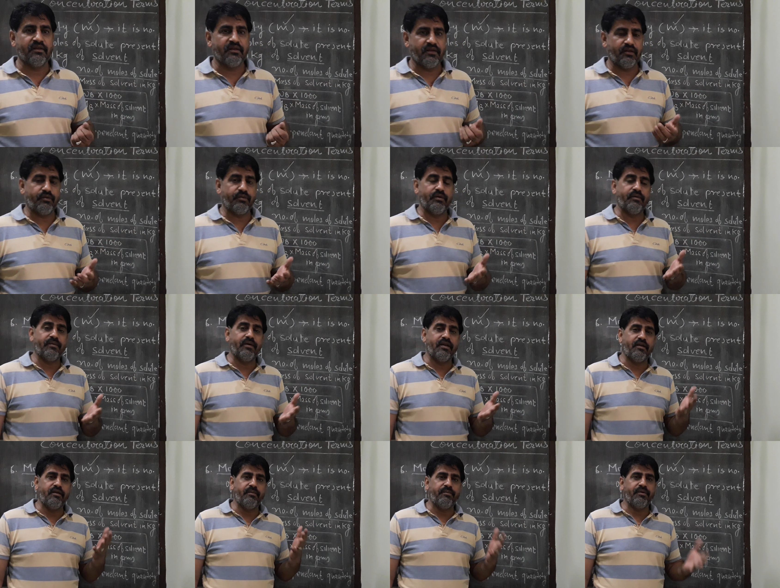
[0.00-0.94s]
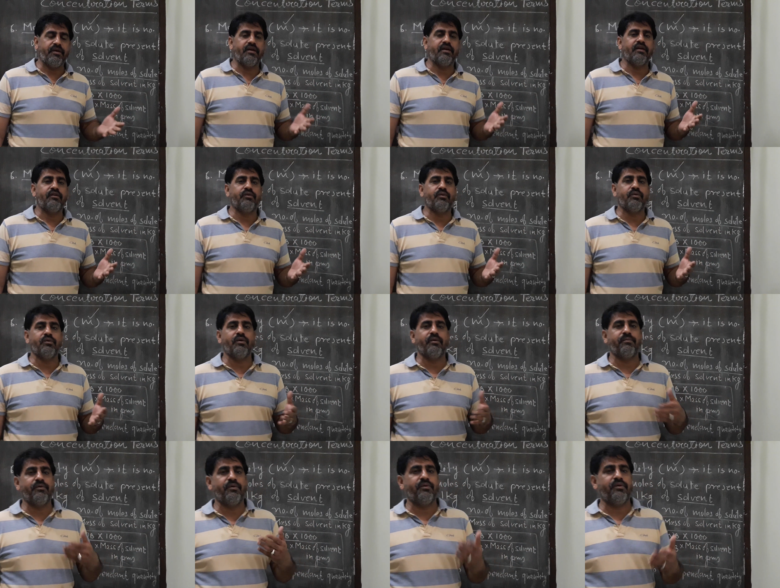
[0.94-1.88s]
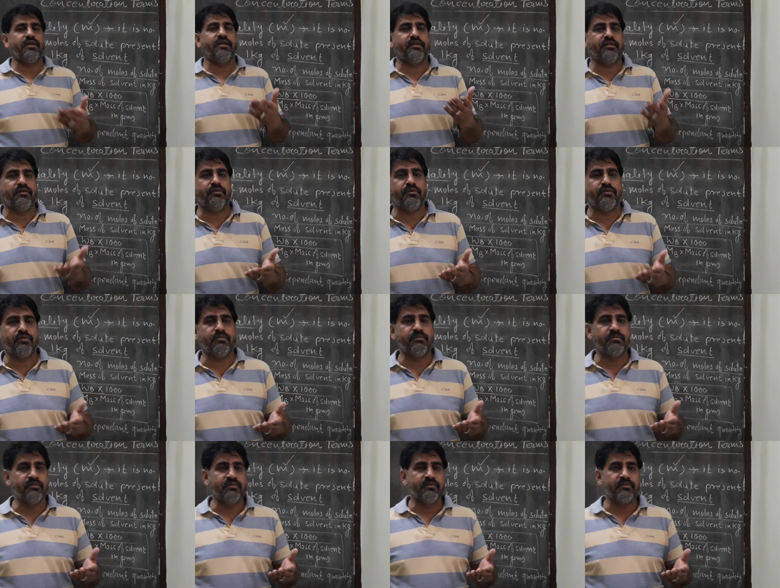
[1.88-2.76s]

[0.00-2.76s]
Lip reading: it will be very difficult to upload at YouTube.